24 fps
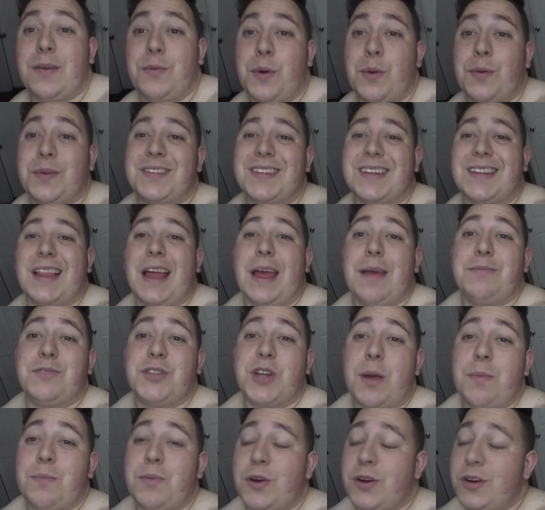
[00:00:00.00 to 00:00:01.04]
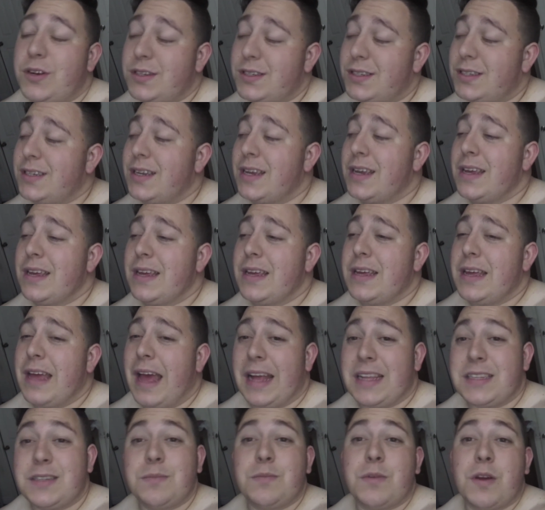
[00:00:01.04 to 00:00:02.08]
We went to Claim Jumpers,
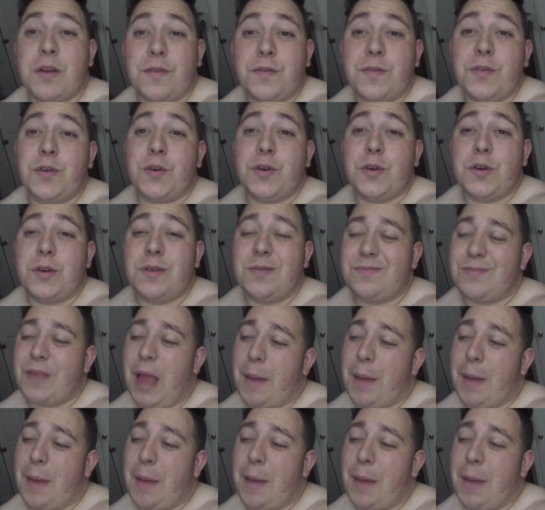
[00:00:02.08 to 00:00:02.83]
had some good food.